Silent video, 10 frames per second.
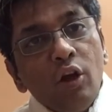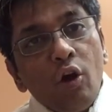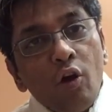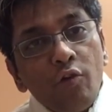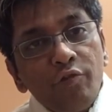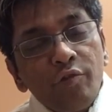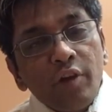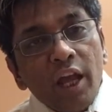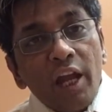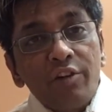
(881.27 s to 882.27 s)
of
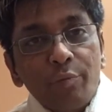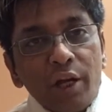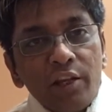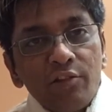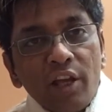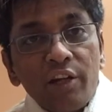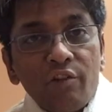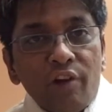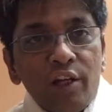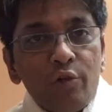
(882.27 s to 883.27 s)
at a
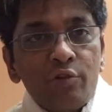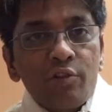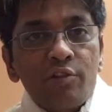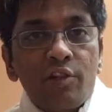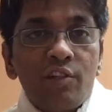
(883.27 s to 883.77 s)
valuations,